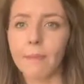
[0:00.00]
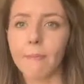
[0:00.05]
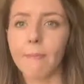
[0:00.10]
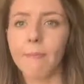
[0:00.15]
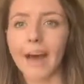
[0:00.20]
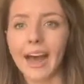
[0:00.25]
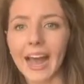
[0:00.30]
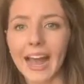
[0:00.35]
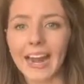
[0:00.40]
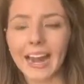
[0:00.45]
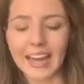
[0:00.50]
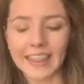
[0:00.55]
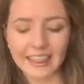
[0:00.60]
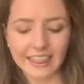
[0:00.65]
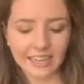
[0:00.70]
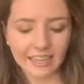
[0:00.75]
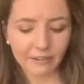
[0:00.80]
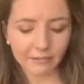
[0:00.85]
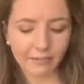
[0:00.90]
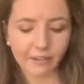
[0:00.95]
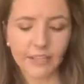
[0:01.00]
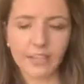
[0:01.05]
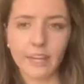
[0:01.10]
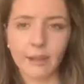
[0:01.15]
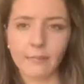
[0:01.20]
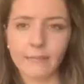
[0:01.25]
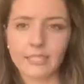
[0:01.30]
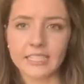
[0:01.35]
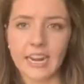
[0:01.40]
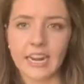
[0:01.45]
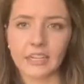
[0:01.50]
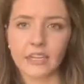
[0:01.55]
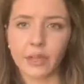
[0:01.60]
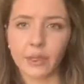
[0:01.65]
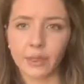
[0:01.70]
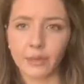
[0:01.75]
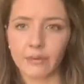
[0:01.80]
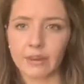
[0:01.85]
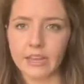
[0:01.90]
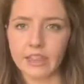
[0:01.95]
But I think it really comes down to
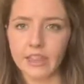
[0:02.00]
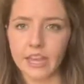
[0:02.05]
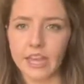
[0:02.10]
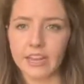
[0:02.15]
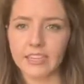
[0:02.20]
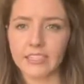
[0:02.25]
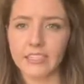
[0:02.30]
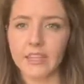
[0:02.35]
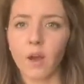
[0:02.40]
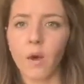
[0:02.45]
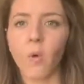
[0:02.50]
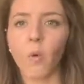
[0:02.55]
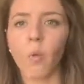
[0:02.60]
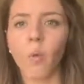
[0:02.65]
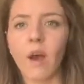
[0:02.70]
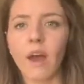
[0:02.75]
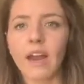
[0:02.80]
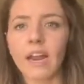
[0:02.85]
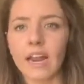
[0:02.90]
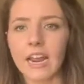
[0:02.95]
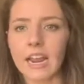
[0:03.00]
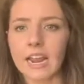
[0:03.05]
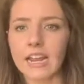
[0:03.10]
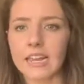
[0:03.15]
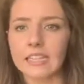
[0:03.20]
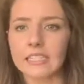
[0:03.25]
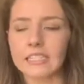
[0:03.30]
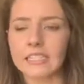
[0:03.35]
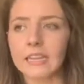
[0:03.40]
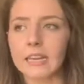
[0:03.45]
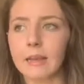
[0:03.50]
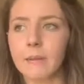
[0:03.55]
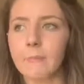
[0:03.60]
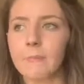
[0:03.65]
three things. One is